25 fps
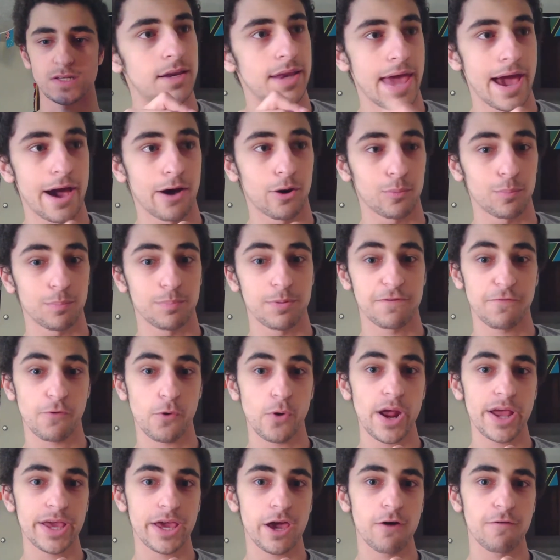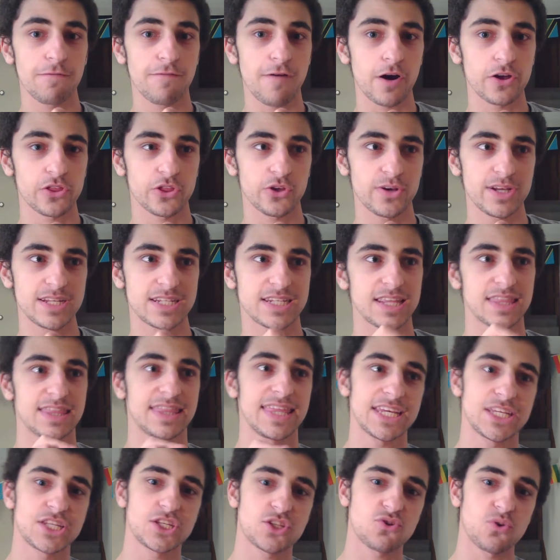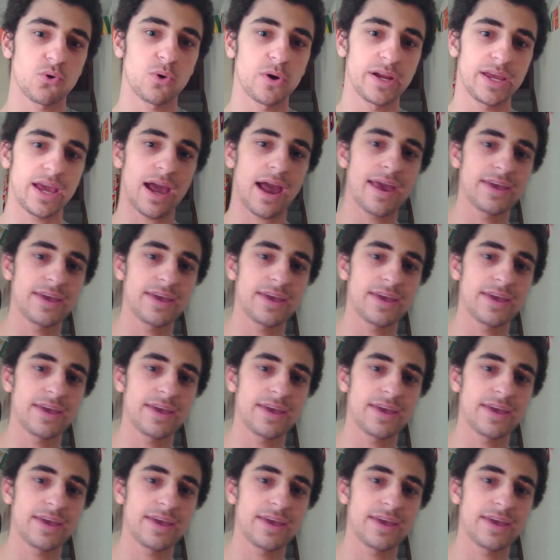Now, before I go farther into this story,